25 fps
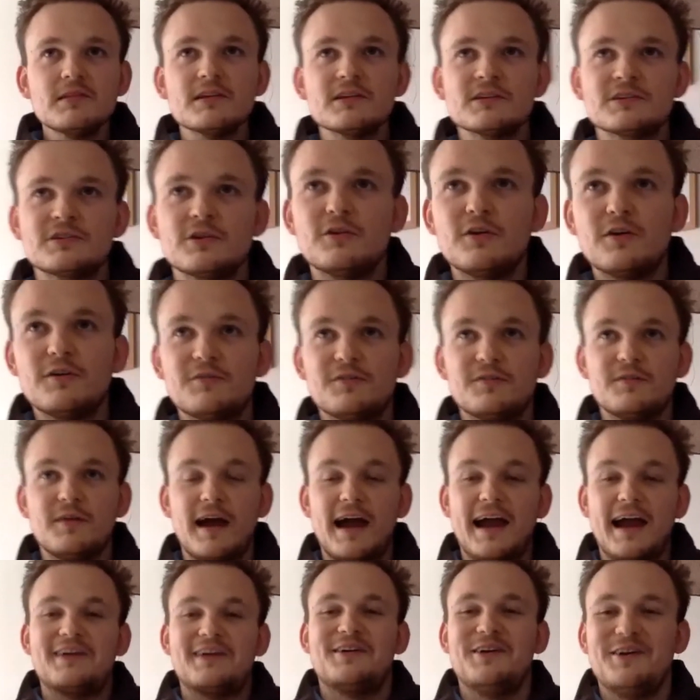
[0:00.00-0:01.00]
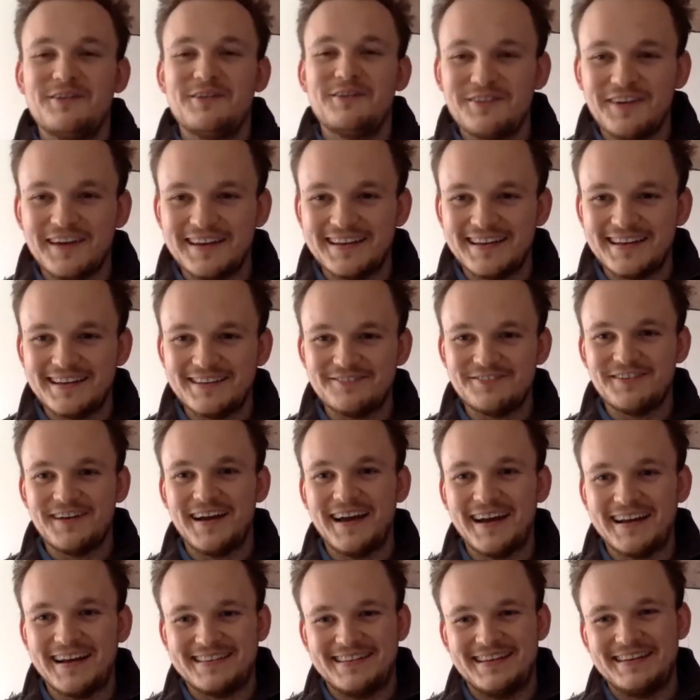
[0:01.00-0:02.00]
sort of aggravating
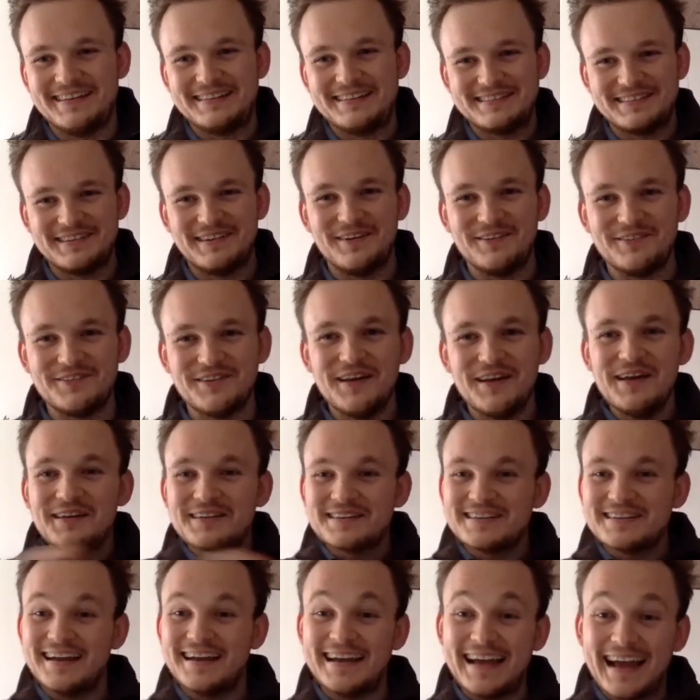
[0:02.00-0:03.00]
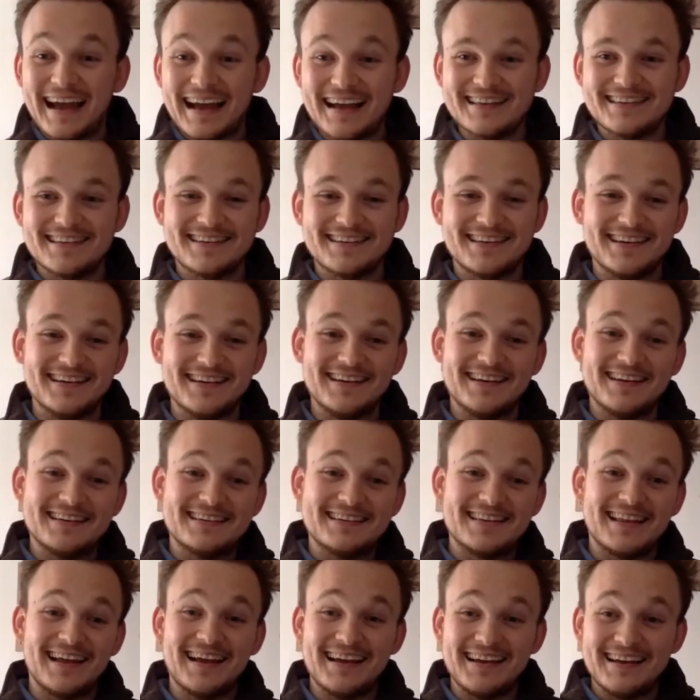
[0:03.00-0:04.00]
factors of sciatica,
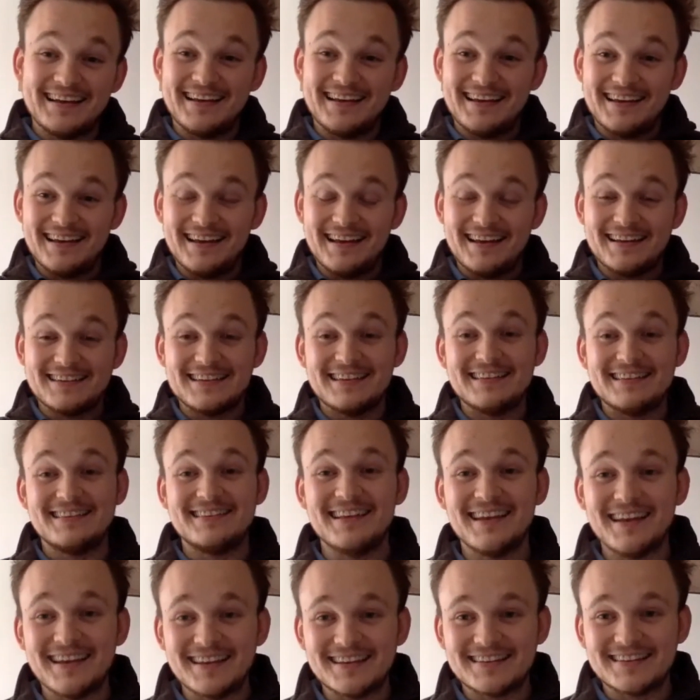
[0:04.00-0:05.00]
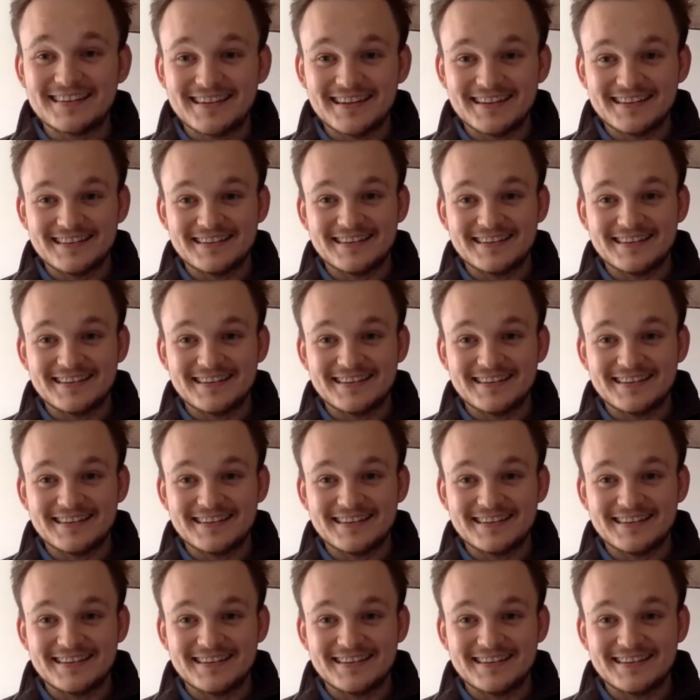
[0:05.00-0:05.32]
is that it's a disc.